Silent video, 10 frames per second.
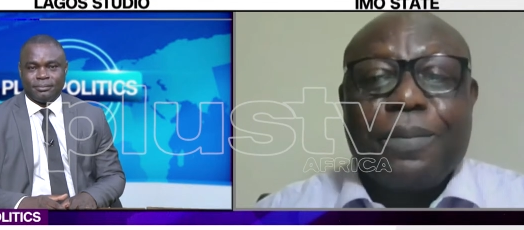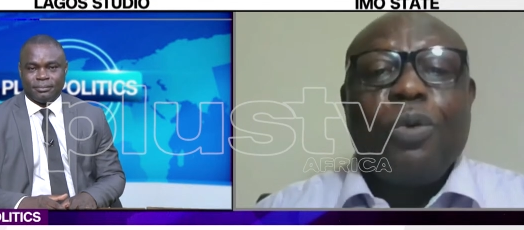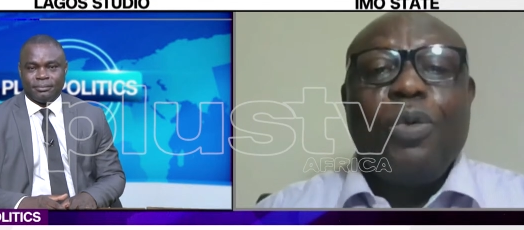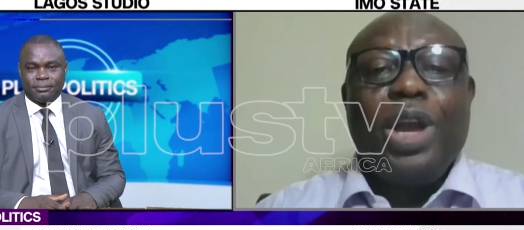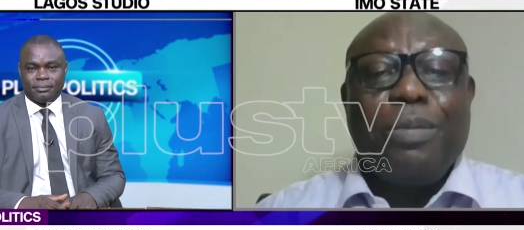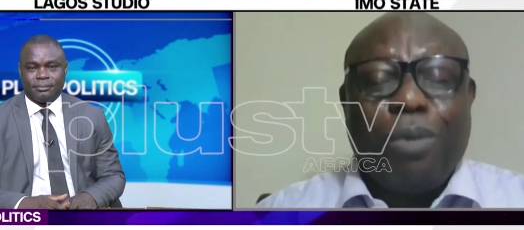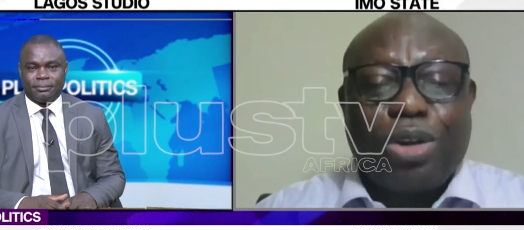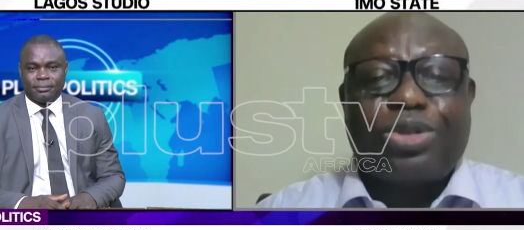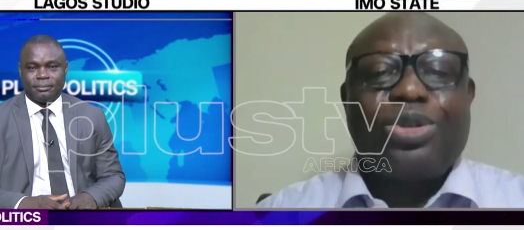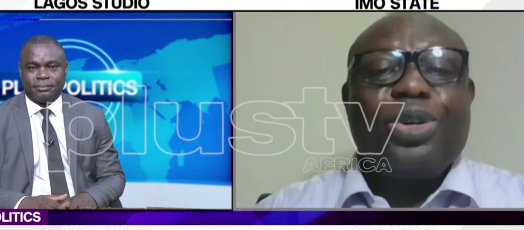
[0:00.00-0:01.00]
Speaker 1: We
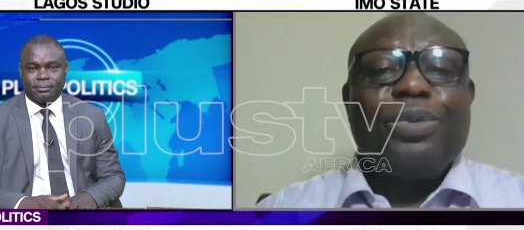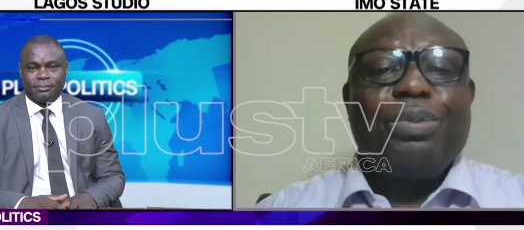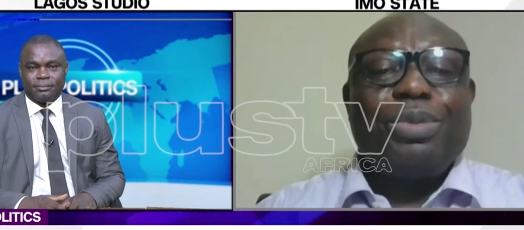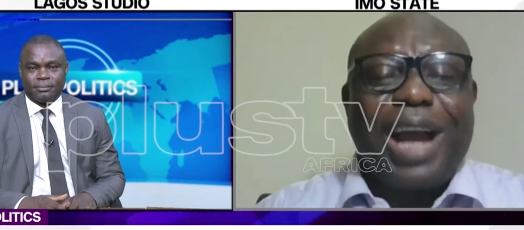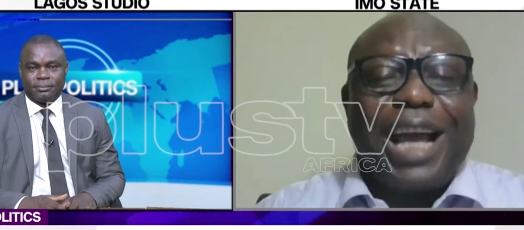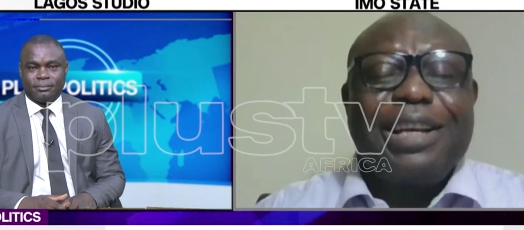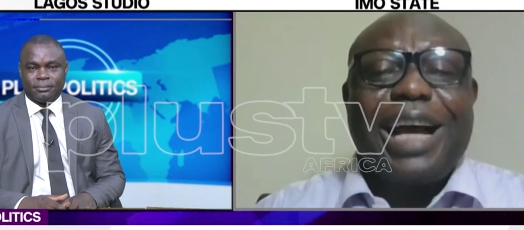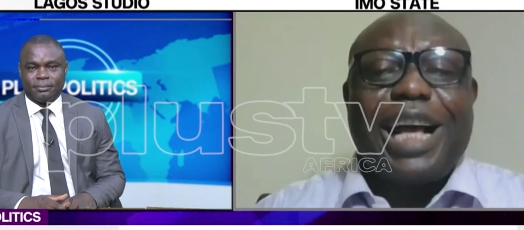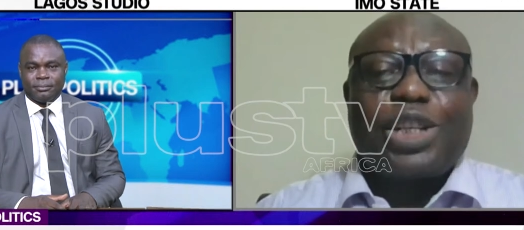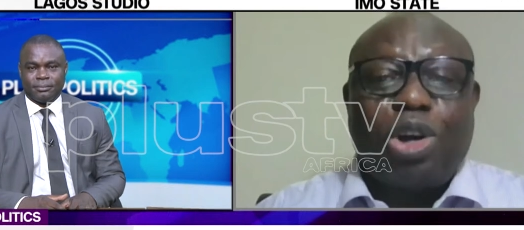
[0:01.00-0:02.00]
must try
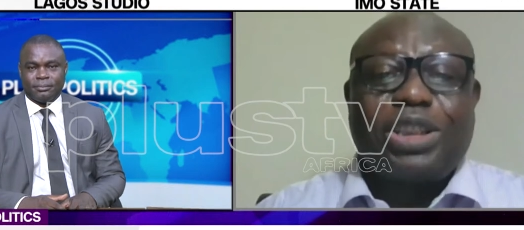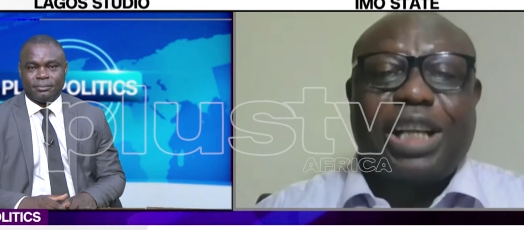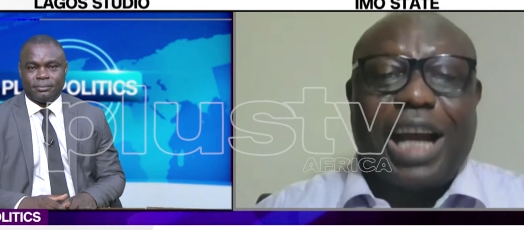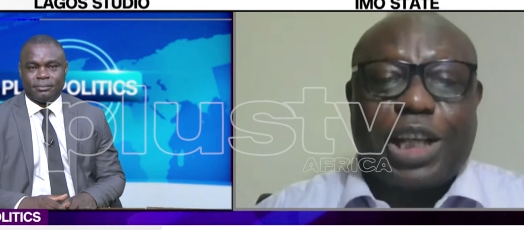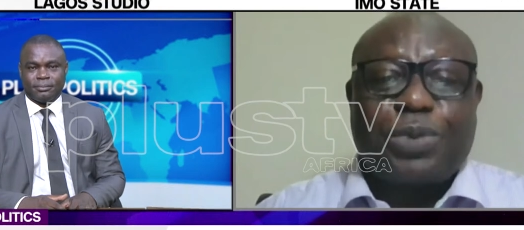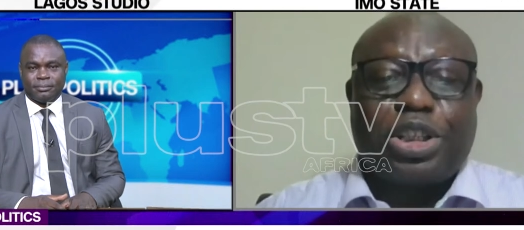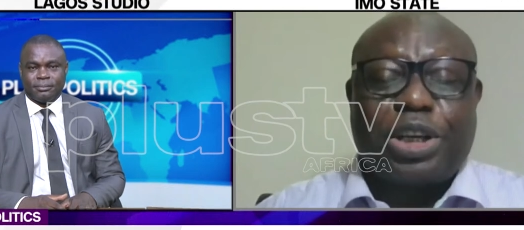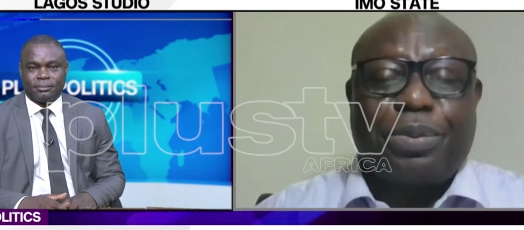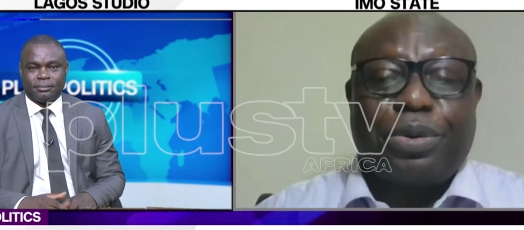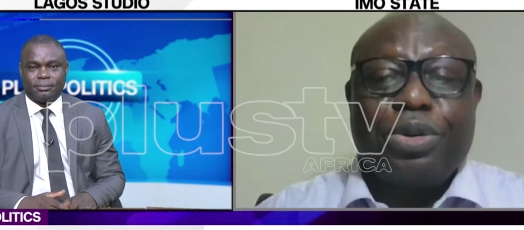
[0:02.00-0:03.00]
as much as
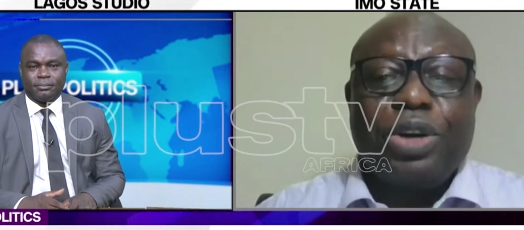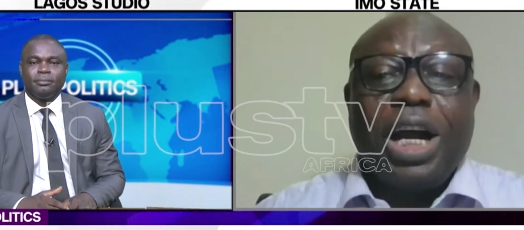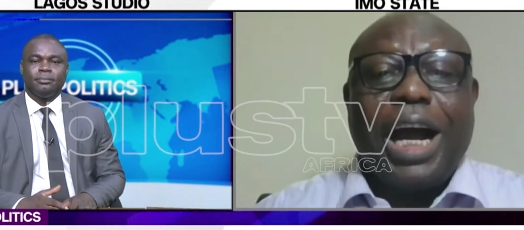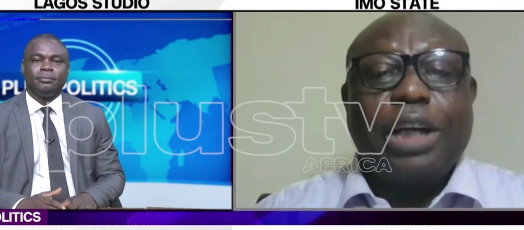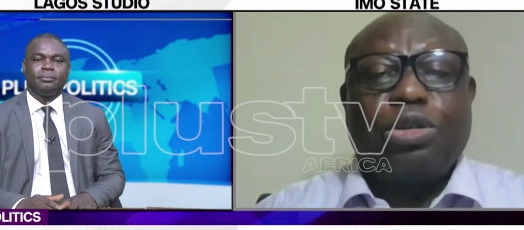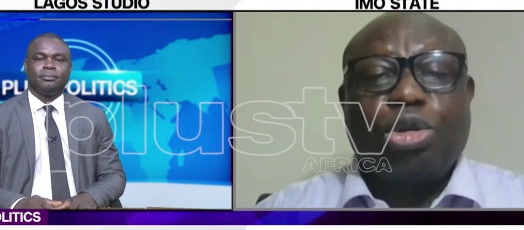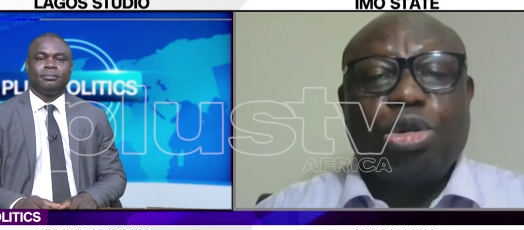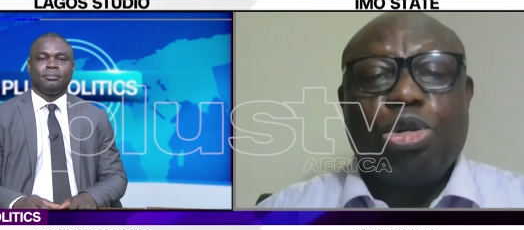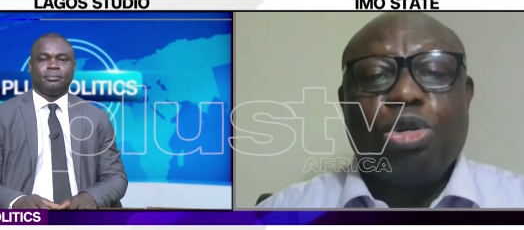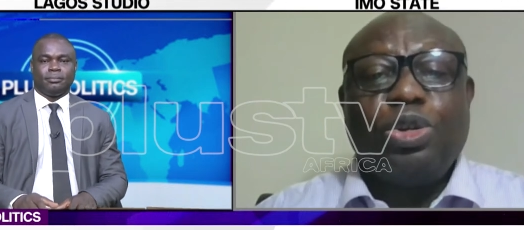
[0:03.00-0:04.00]
possible uh,
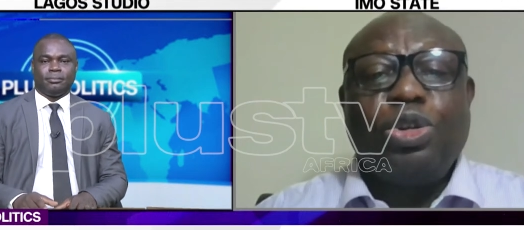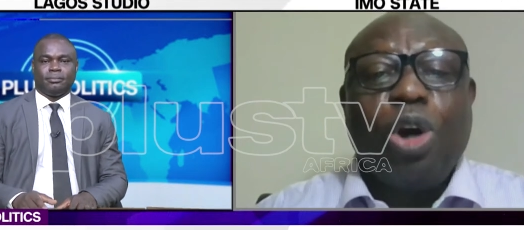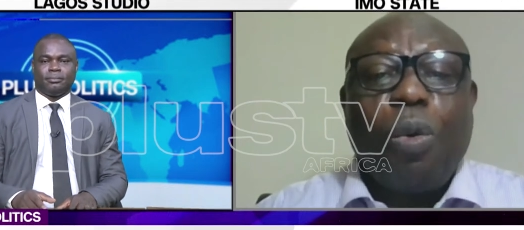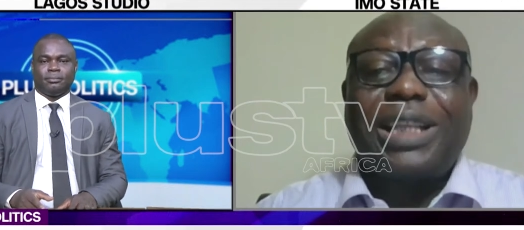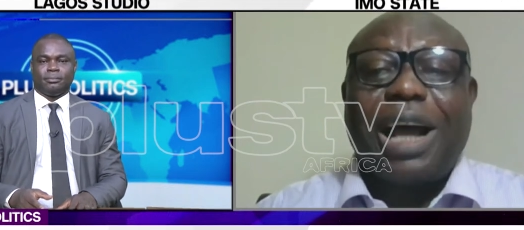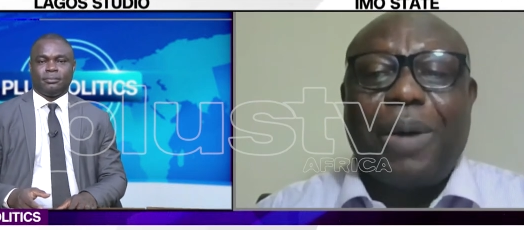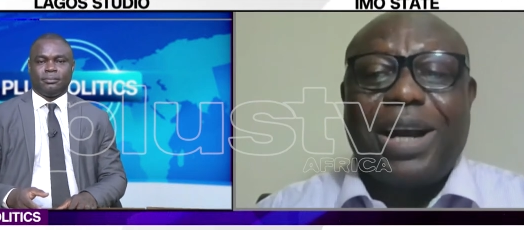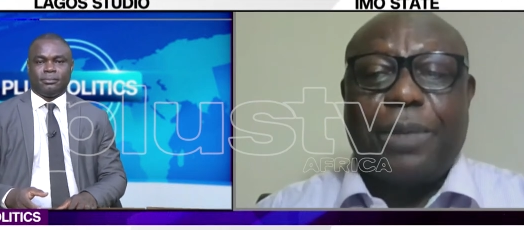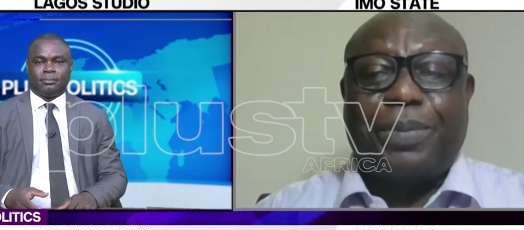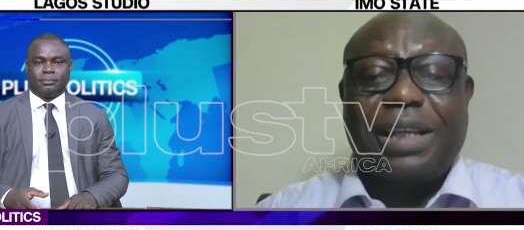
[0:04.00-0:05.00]
to know what our
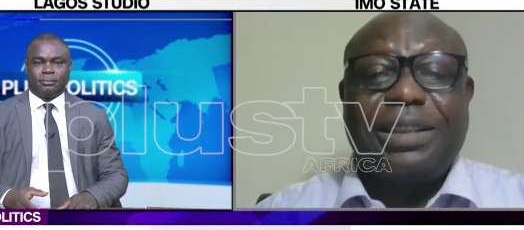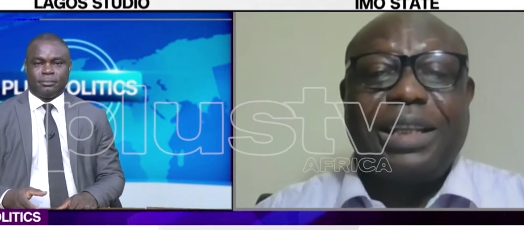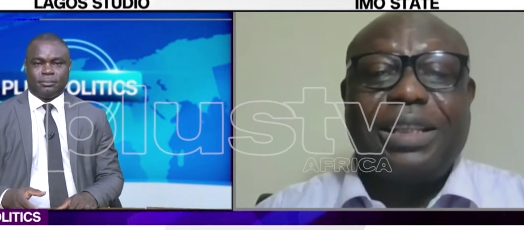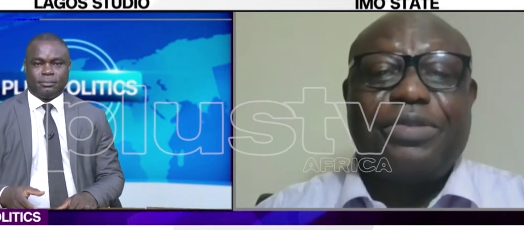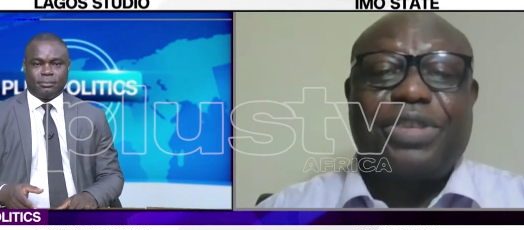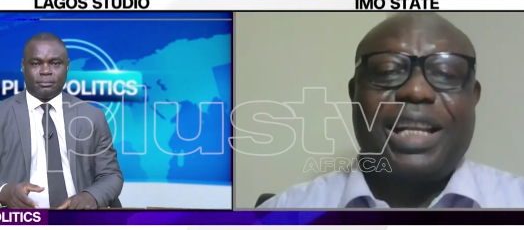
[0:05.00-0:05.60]
representatives in the